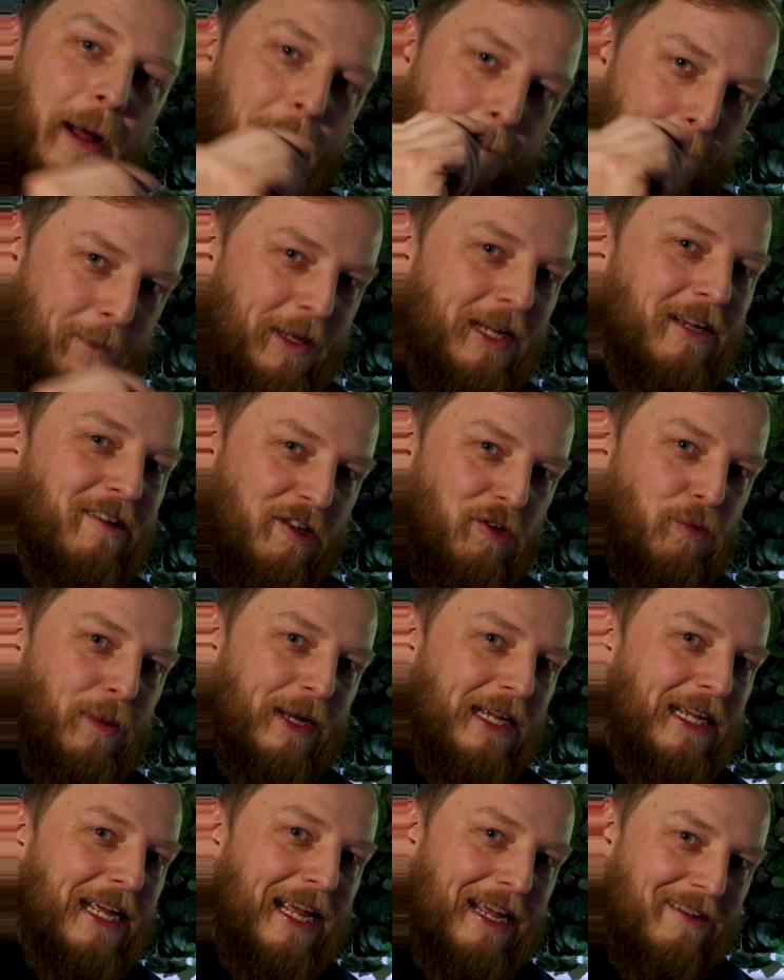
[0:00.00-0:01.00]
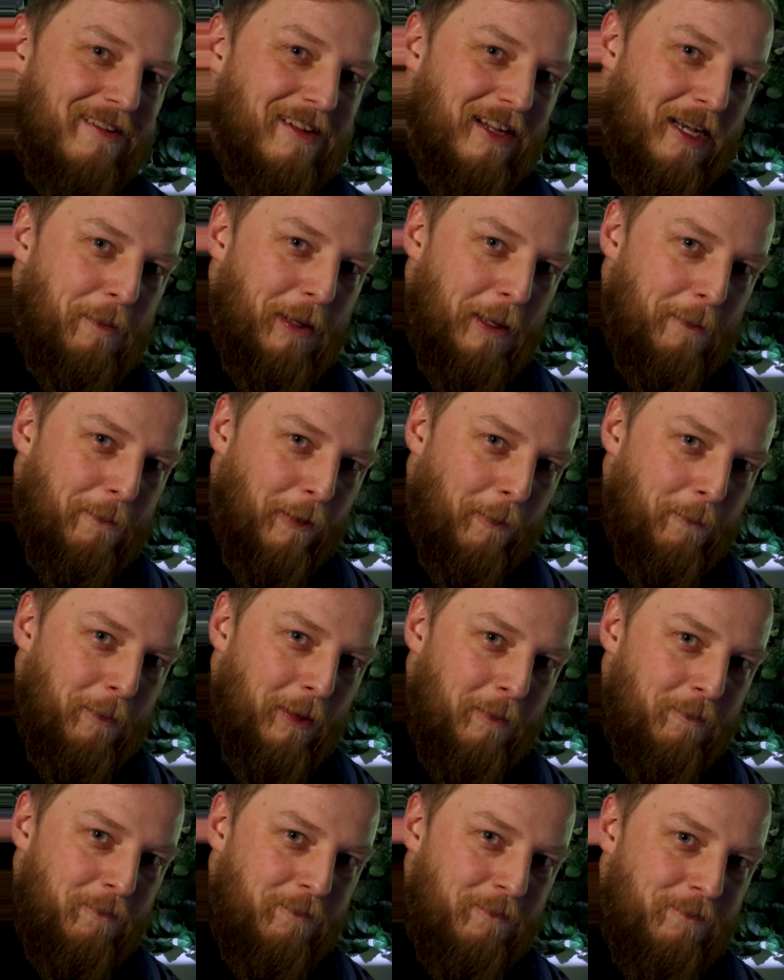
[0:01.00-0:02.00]
but a big swing is going to be a
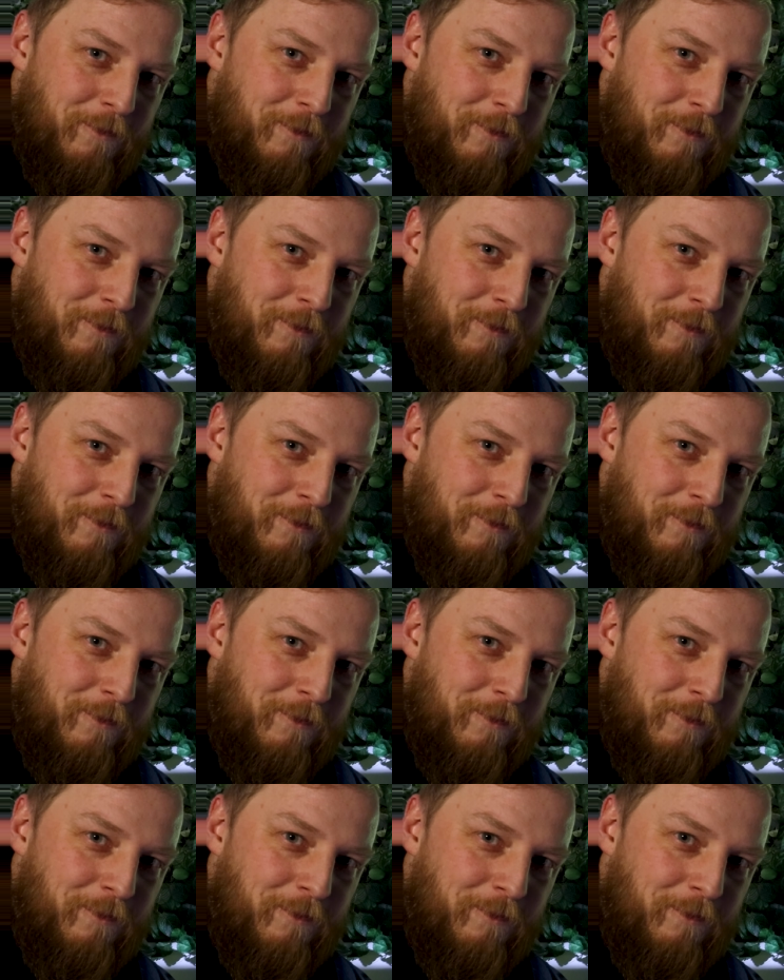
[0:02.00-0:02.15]
problem.